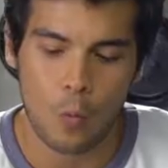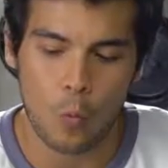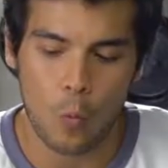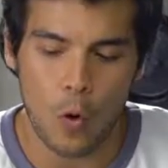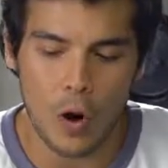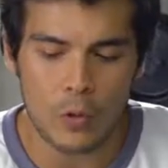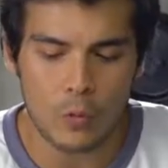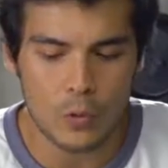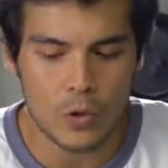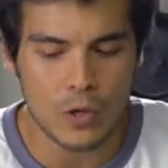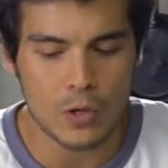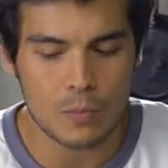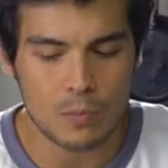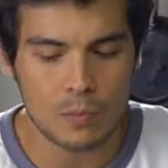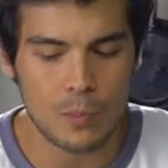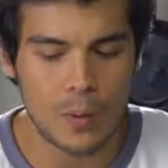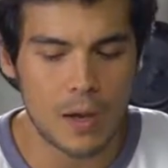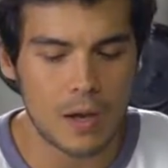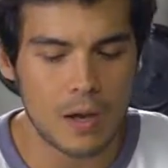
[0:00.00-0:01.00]
what we could
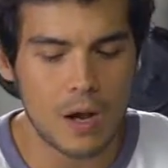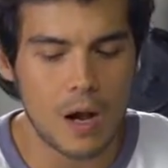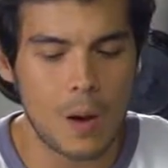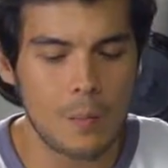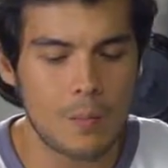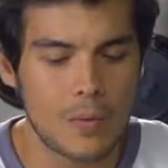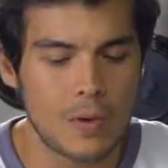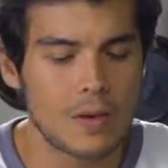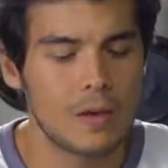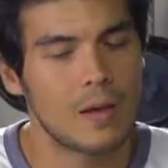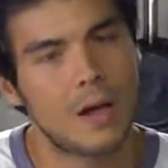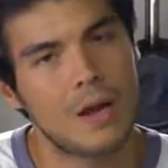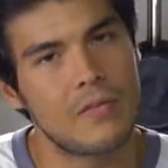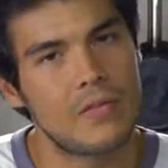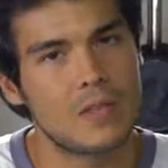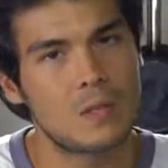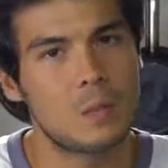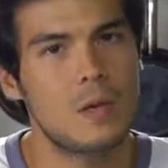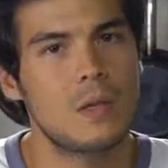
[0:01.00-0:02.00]
pick up and kind
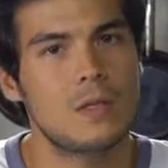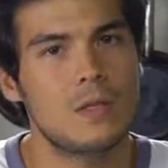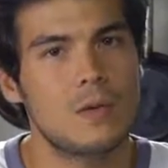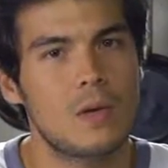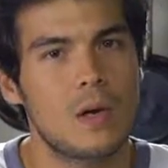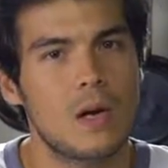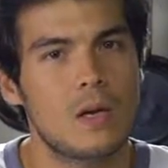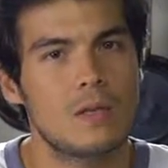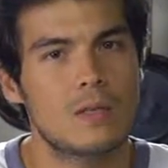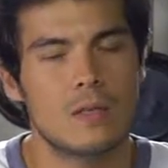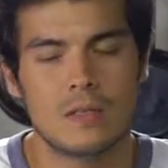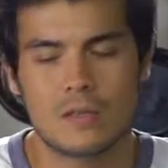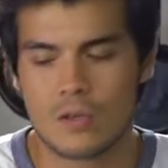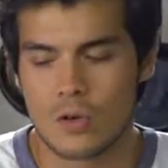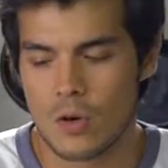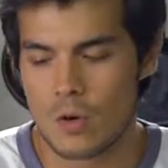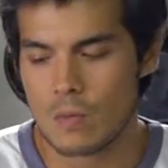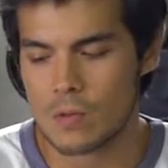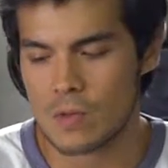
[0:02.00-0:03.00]
of explain to you guys in
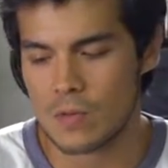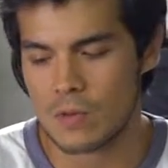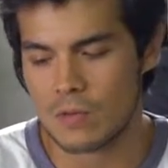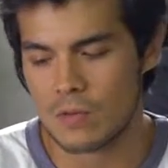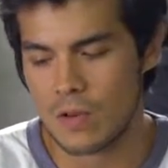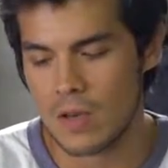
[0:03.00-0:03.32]
terms of